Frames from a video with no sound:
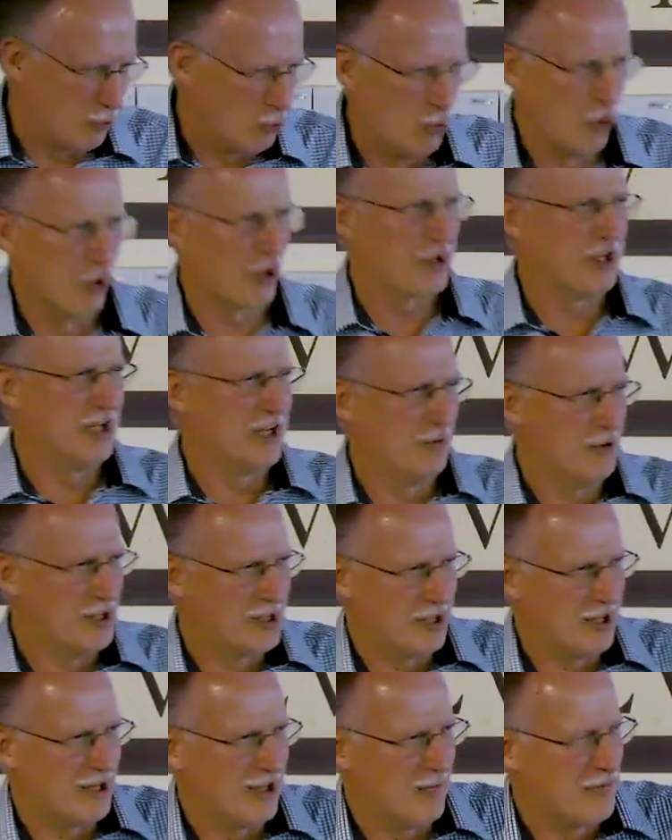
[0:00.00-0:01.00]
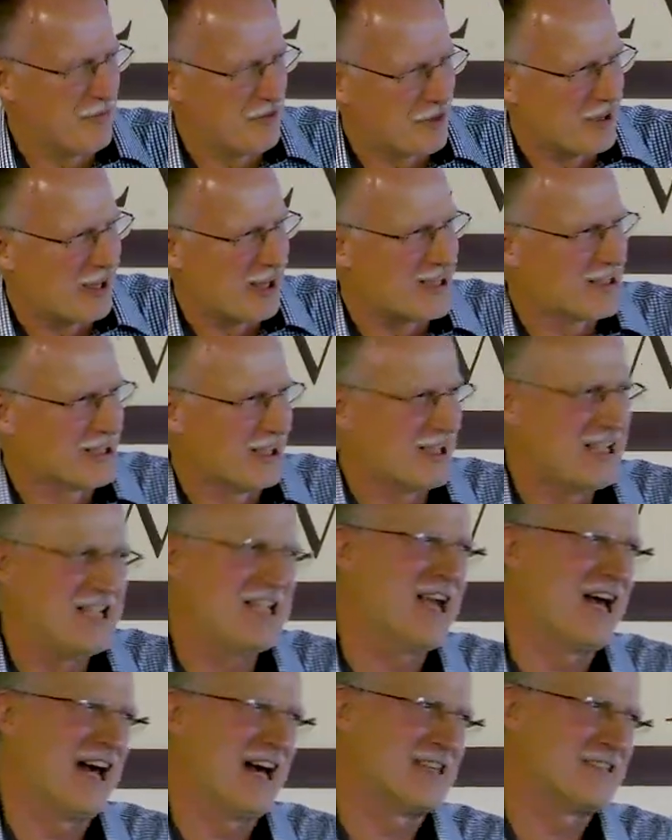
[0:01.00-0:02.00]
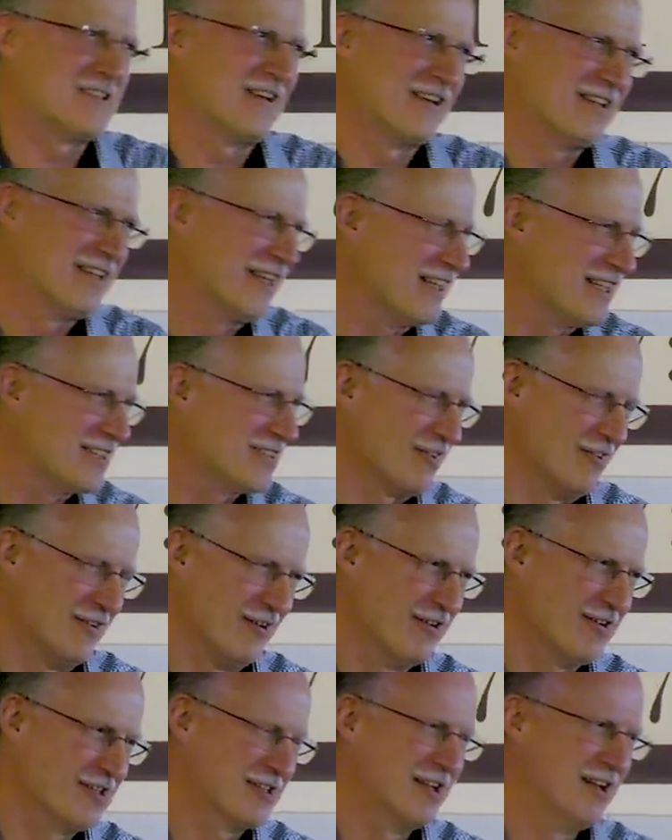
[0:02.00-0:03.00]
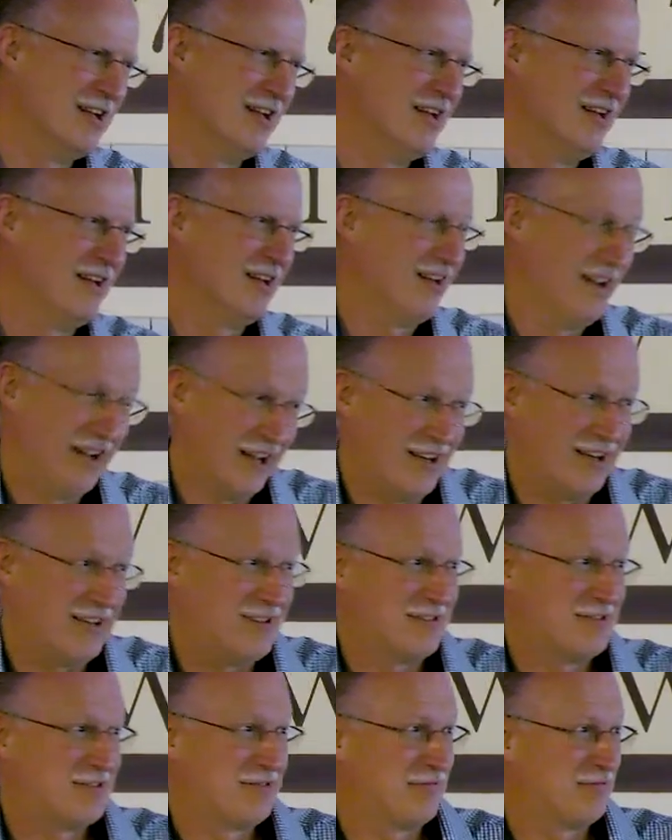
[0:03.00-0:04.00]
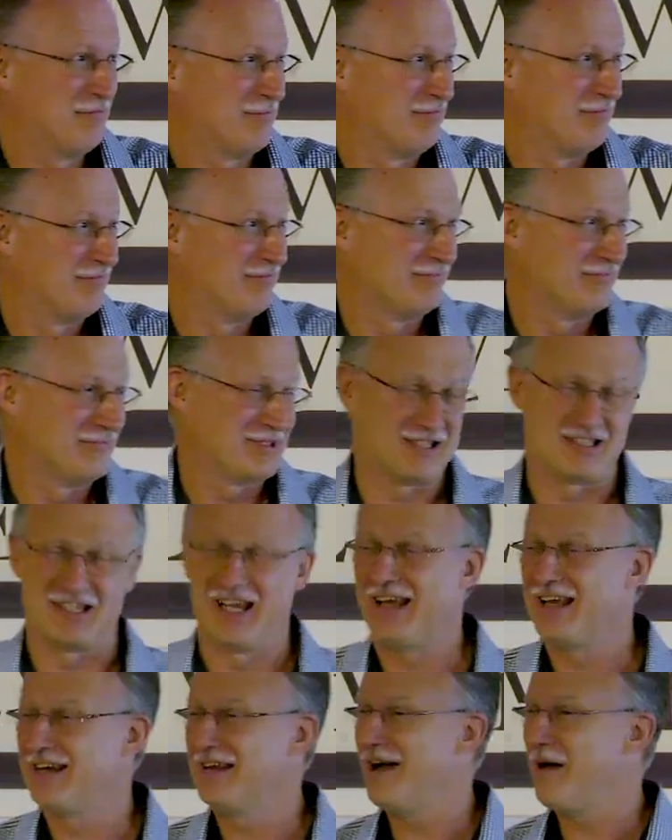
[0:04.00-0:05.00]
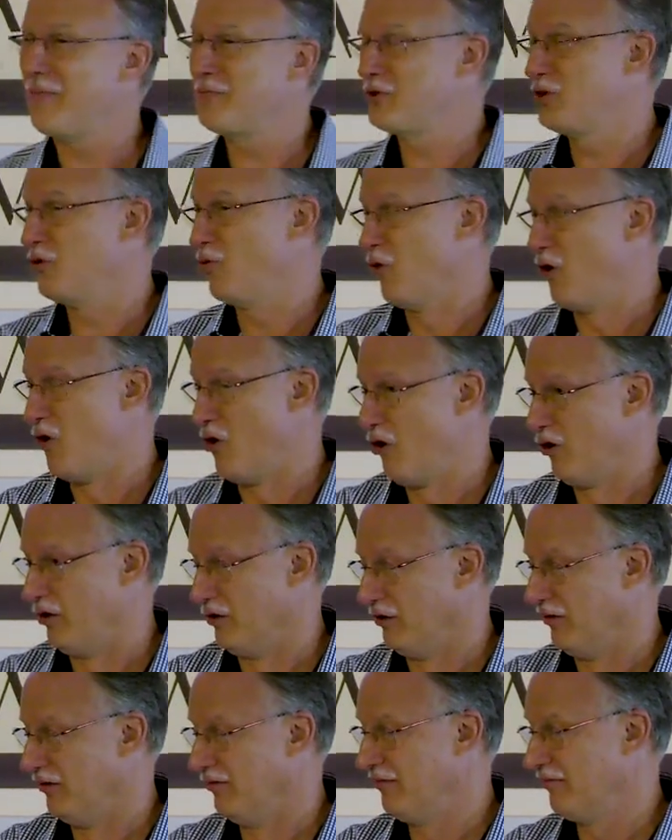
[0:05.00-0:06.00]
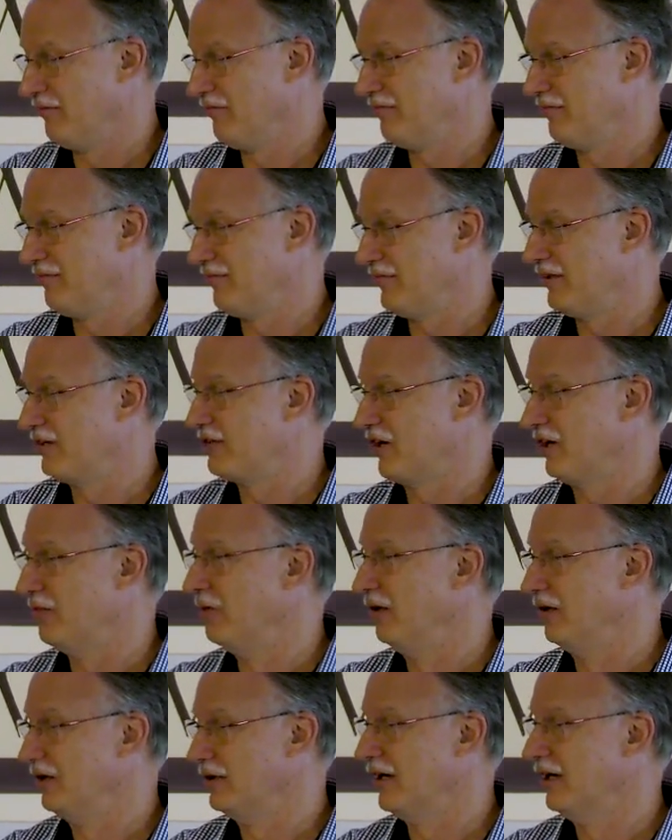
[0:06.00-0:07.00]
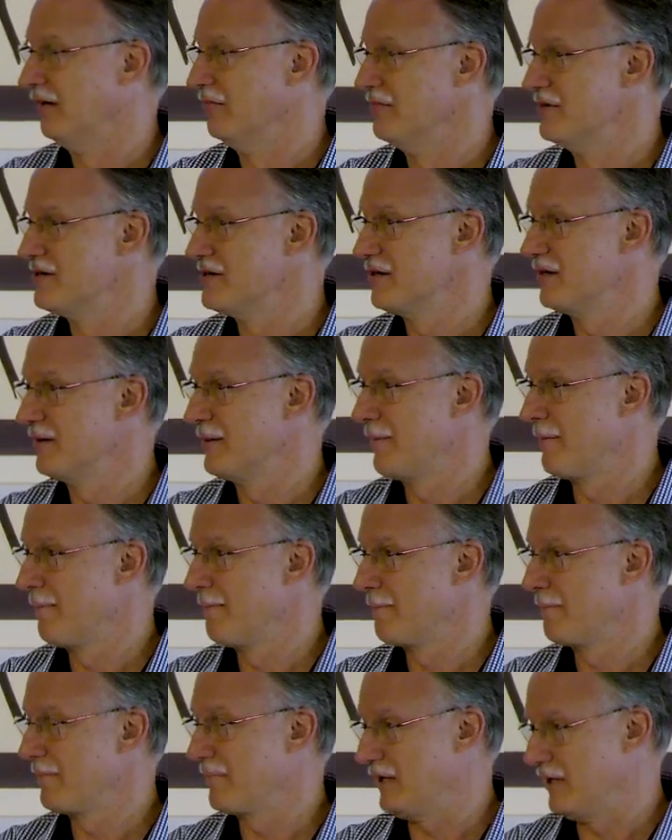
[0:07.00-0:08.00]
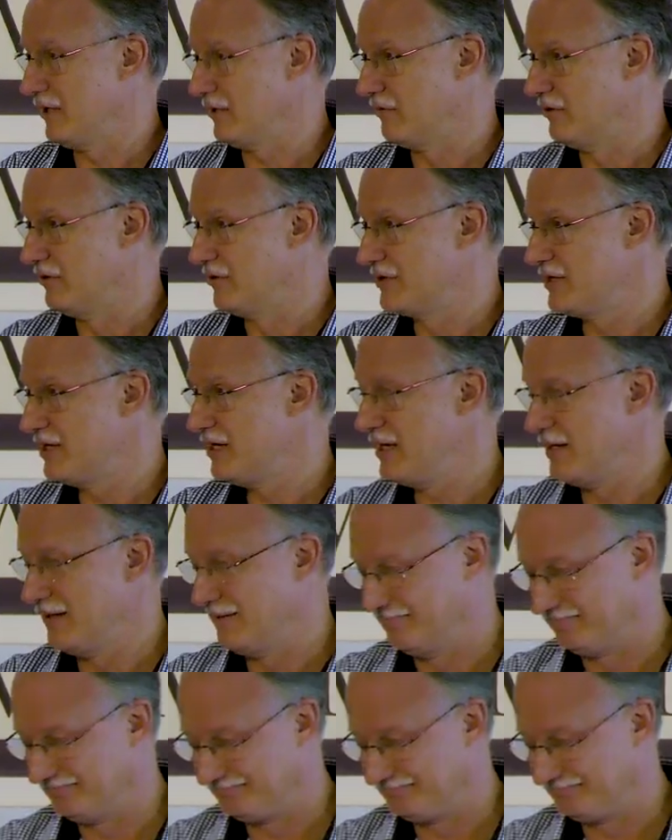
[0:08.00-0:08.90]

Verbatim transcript: working with Him things that He has on His heart and stand up to all the trouble that comes, as we'll see.